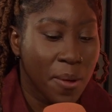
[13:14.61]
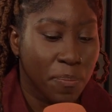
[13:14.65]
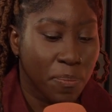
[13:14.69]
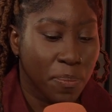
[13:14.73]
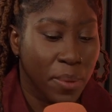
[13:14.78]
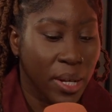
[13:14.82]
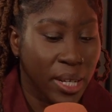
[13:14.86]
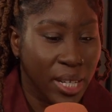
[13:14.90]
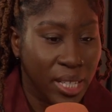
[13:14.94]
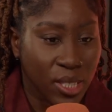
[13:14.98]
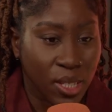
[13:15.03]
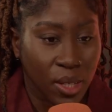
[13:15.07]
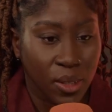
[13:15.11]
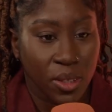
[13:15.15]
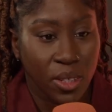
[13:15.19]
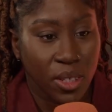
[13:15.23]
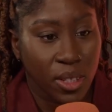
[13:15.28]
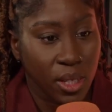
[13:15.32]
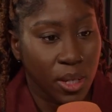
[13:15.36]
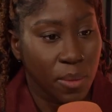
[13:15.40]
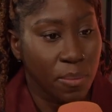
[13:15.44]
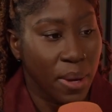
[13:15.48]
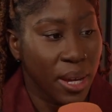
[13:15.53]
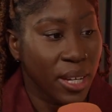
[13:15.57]
But it's only
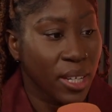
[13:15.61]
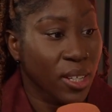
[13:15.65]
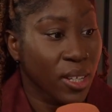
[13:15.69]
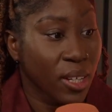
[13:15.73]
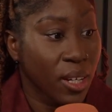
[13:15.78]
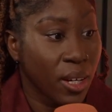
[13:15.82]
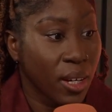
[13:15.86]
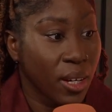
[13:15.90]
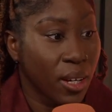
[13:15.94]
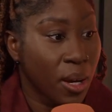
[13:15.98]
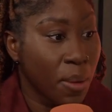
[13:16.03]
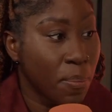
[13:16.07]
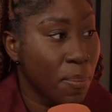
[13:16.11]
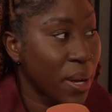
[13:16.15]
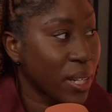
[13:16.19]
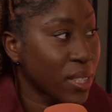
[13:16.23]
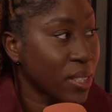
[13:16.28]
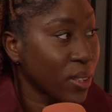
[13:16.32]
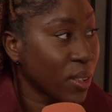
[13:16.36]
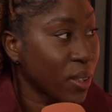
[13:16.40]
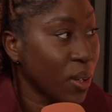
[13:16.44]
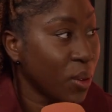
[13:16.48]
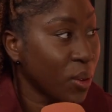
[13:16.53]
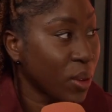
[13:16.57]
going to make her a
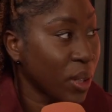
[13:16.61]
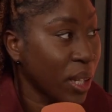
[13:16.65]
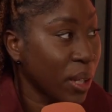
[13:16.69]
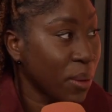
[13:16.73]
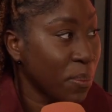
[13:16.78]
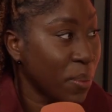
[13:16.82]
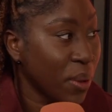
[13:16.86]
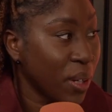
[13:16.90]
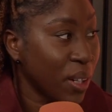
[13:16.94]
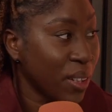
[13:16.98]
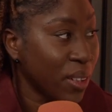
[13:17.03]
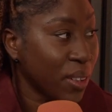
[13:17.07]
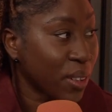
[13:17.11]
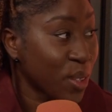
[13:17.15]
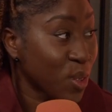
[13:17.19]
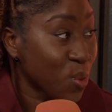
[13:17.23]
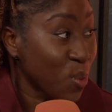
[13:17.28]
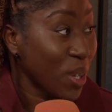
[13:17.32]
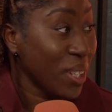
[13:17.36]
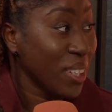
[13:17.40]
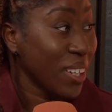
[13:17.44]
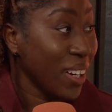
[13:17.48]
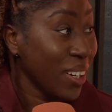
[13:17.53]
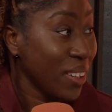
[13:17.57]
better goalkeeper, because
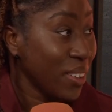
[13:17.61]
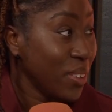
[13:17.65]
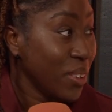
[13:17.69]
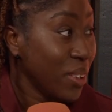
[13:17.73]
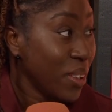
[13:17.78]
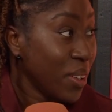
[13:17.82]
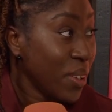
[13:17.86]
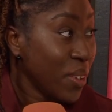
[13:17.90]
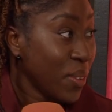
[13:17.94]
we know